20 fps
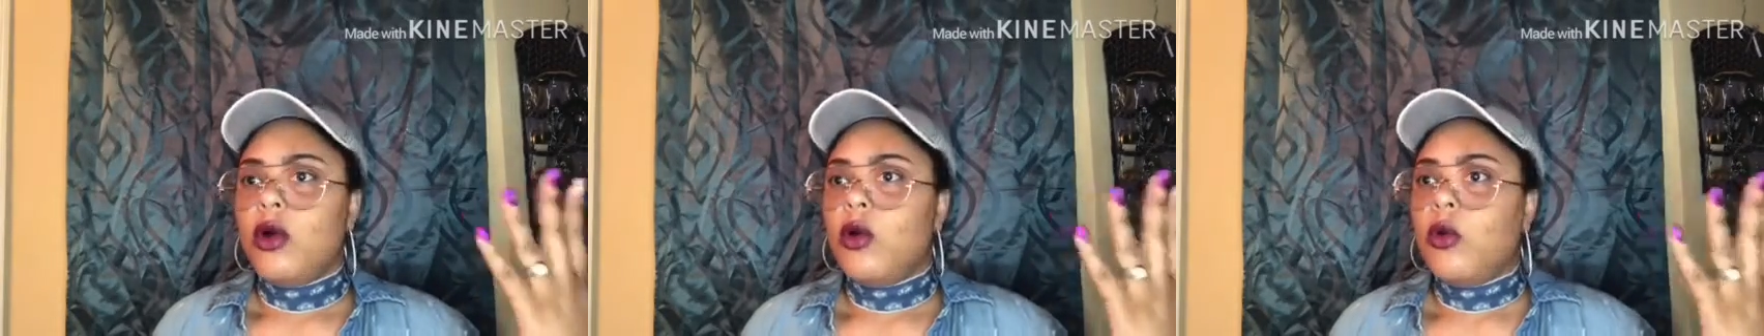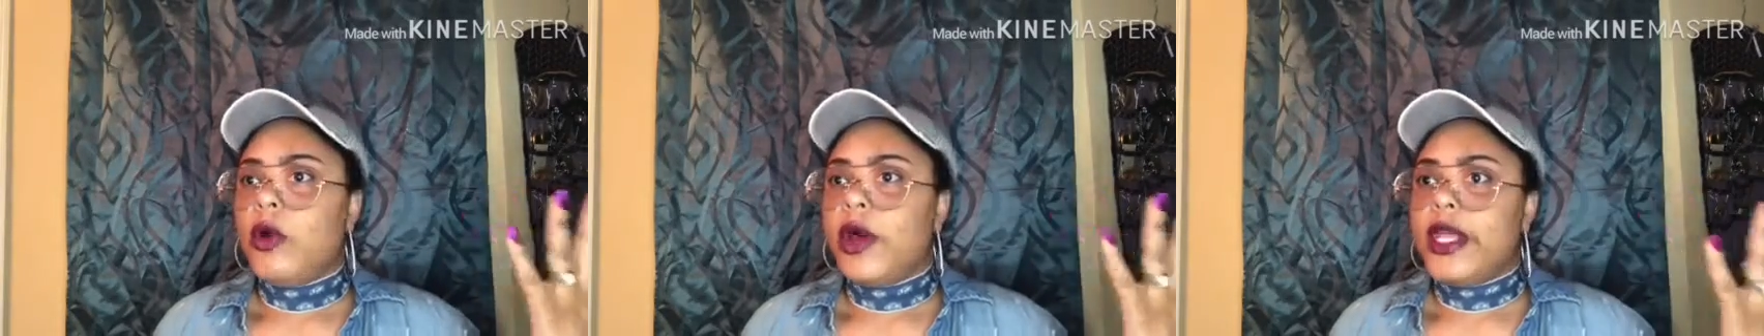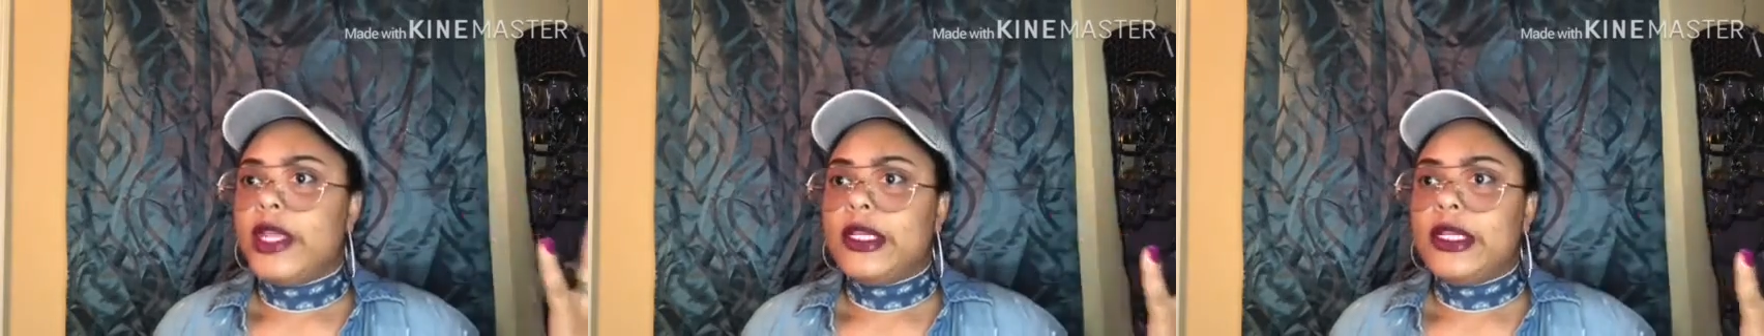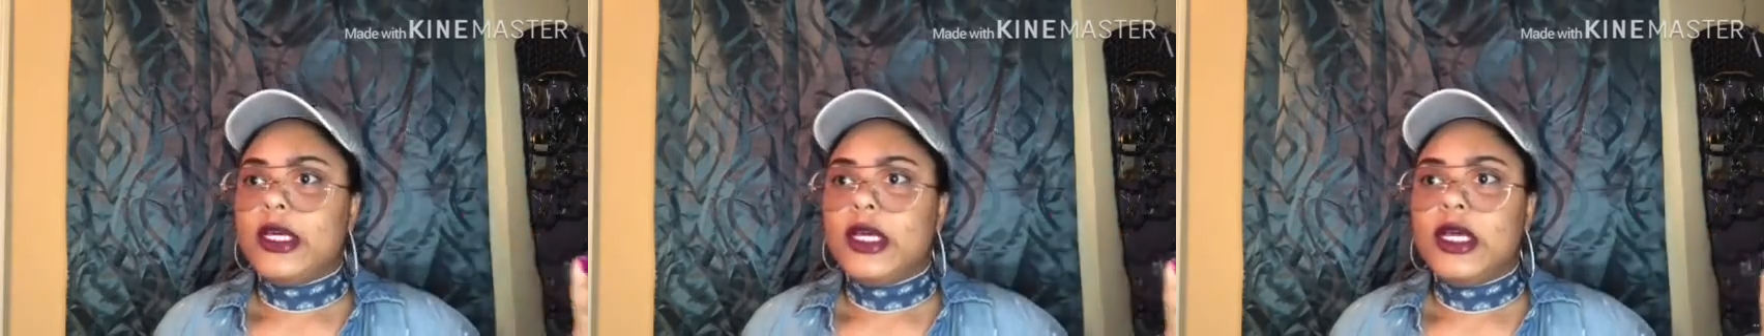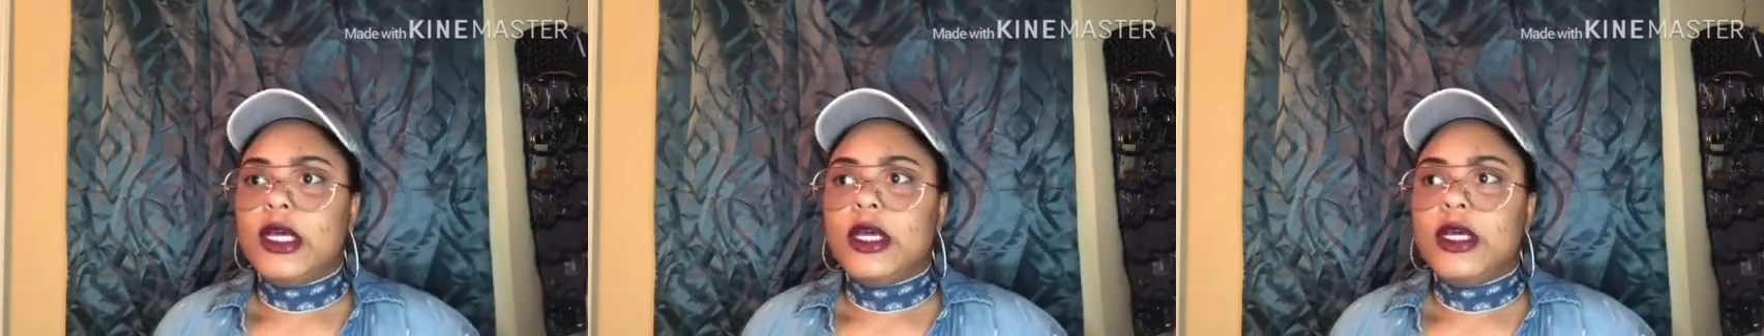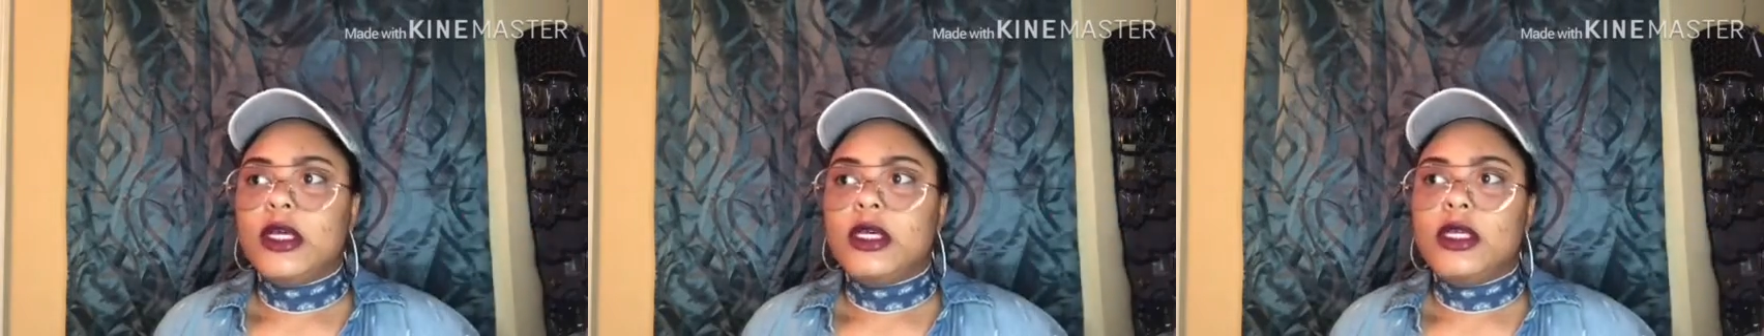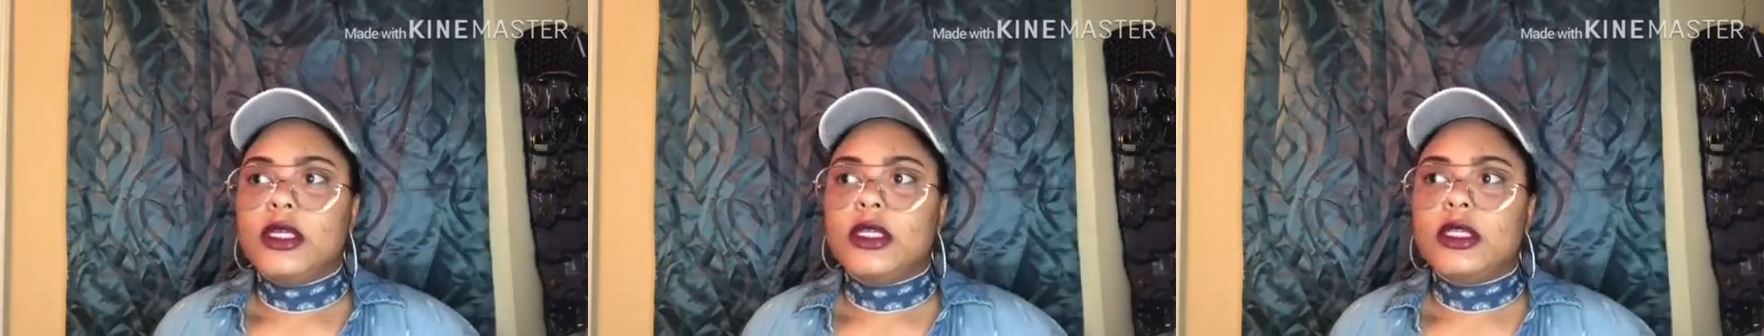what
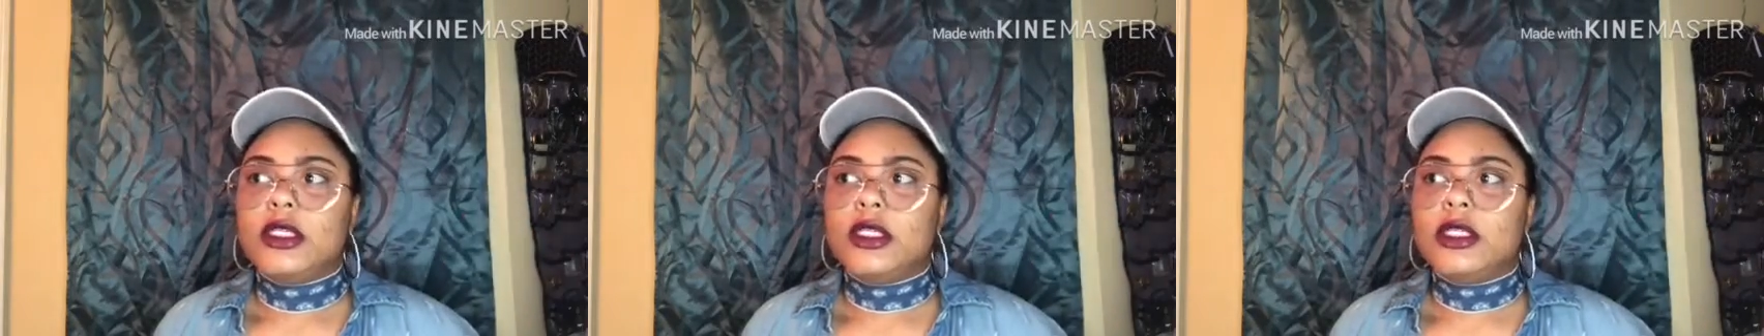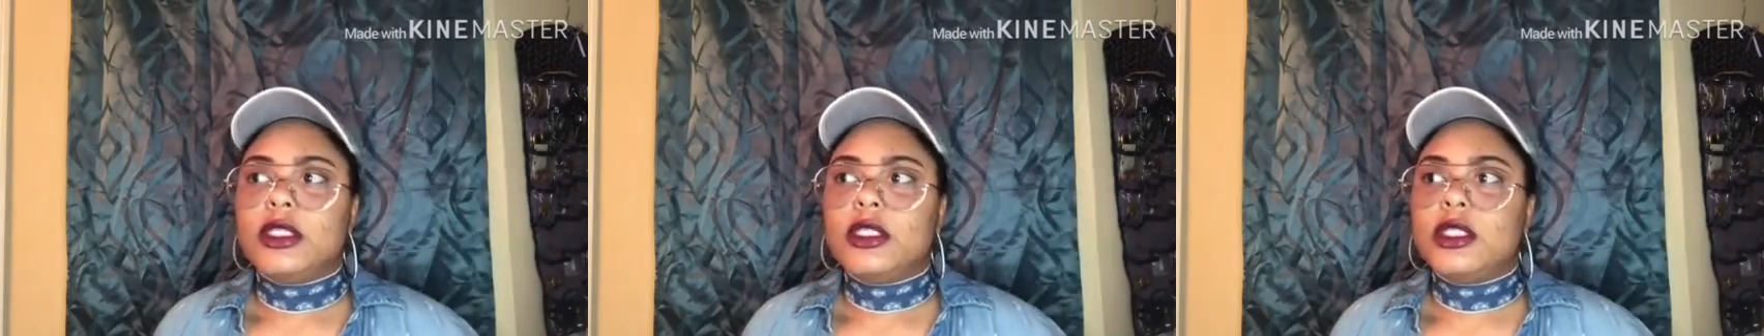does